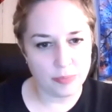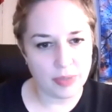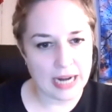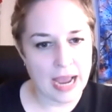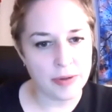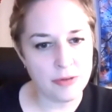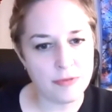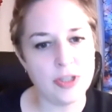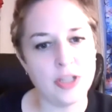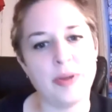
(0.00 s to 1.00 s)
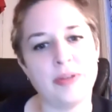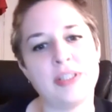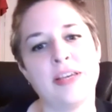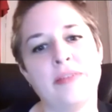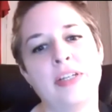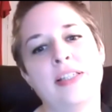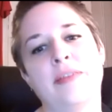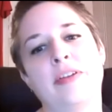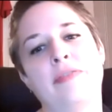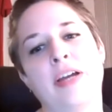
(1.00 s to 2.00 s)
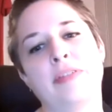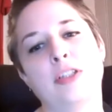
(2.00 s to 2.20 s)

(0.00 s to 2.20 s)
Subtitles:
But how do you feel about 7075